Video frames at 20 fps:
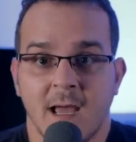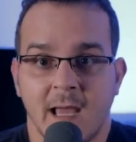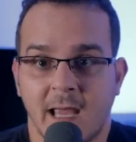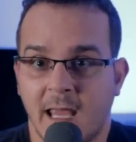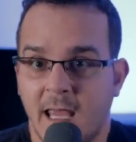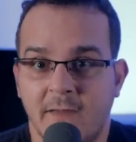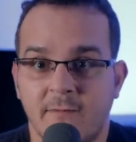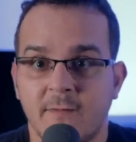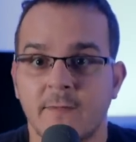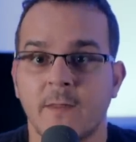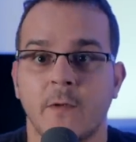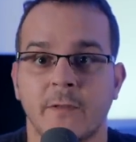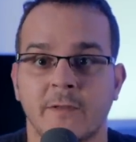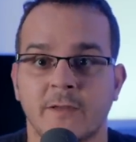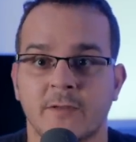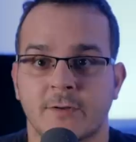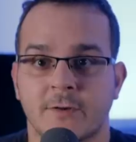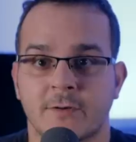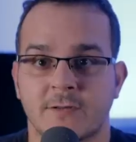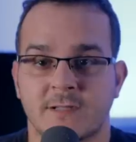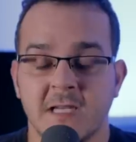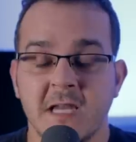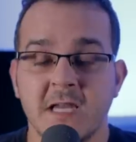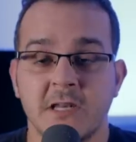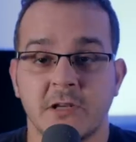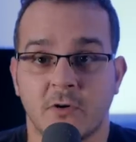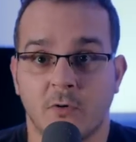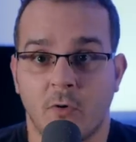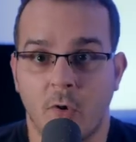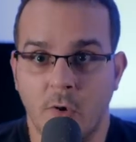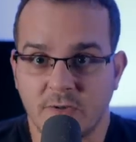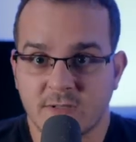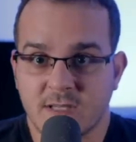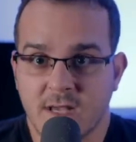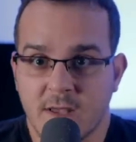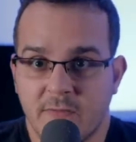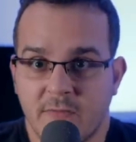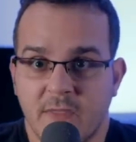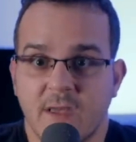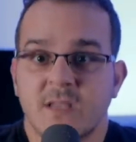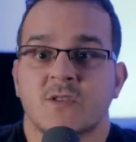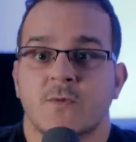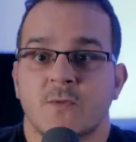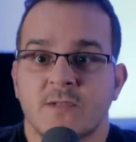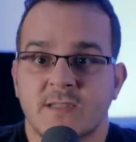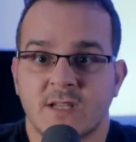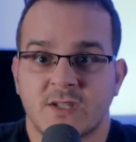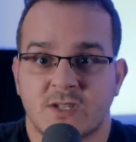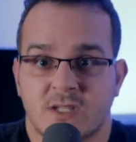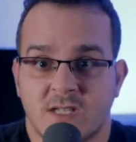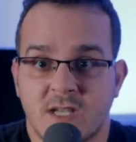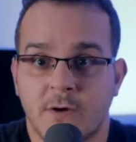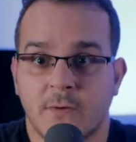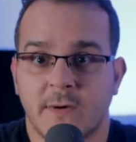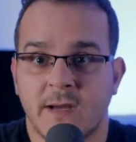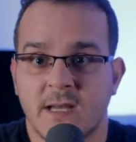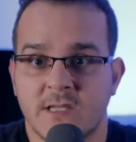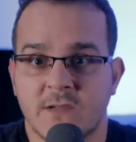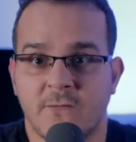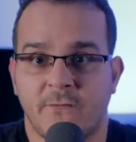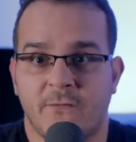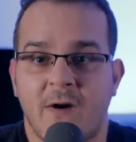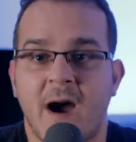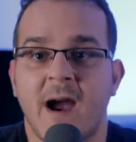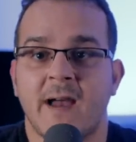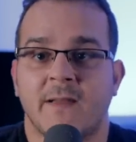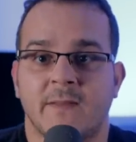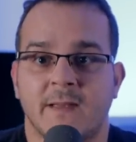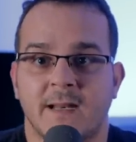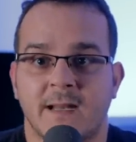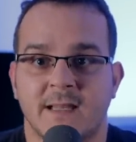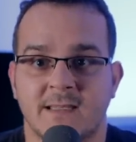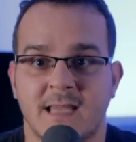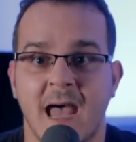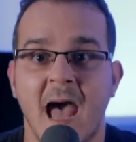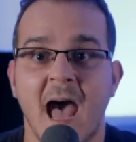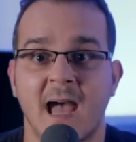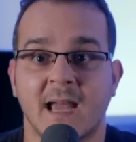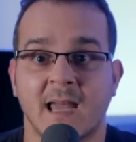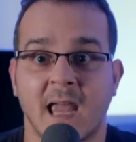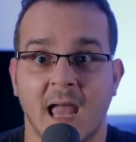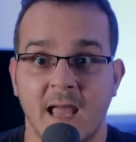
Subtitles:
even though they're 13-year-olds, this was a serious, violent attack.